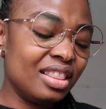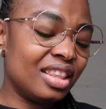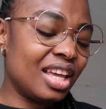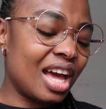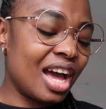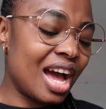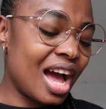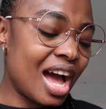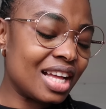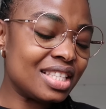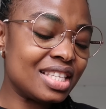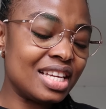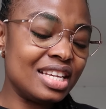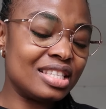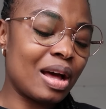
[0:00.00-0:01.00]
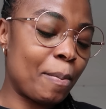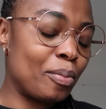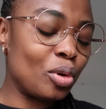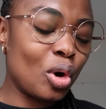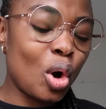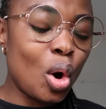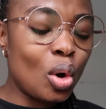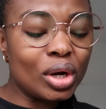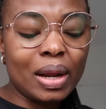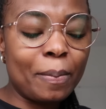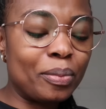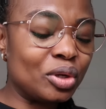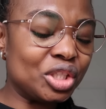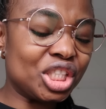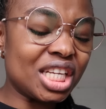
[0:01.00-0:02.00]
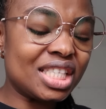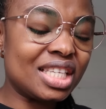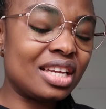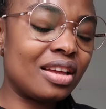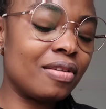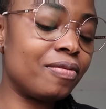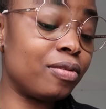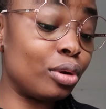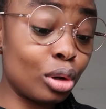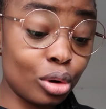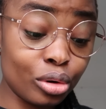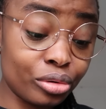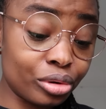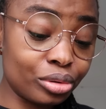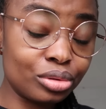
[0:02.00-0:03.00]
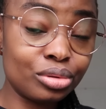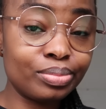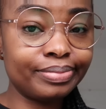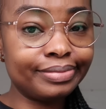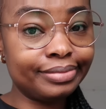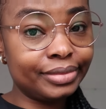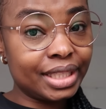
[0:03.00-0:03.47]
The heart is unapologetic floral.